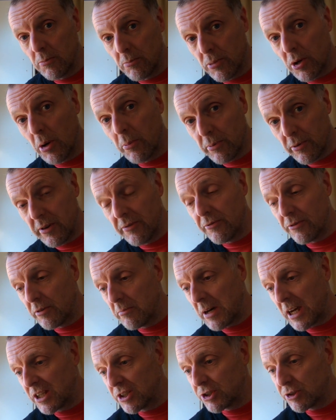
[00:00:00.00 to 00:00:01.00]
proper
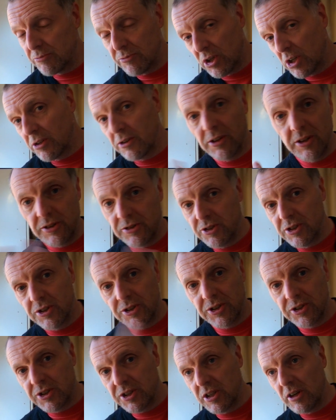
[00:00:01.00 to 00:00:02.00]
information rather than
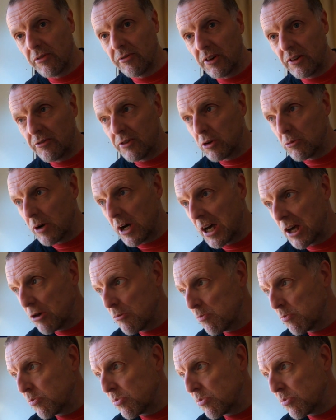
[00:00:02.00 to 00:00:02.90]
just stuff everywhere.